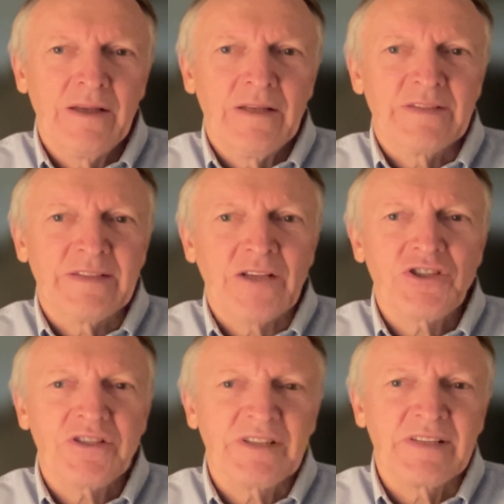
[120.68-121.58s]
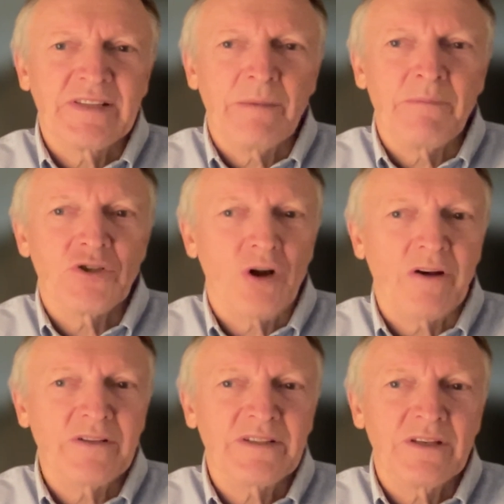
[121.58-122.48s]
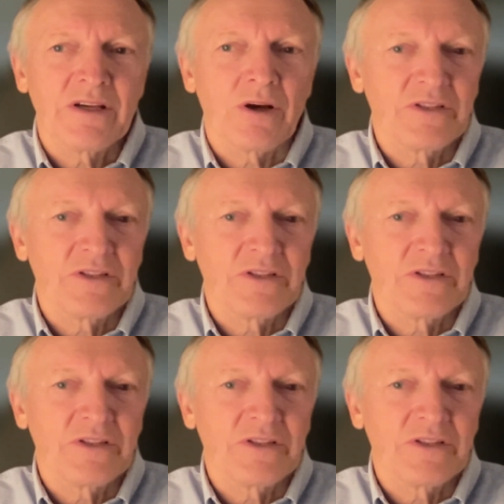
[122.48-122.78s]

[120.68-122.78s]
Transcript: Such system shocks echo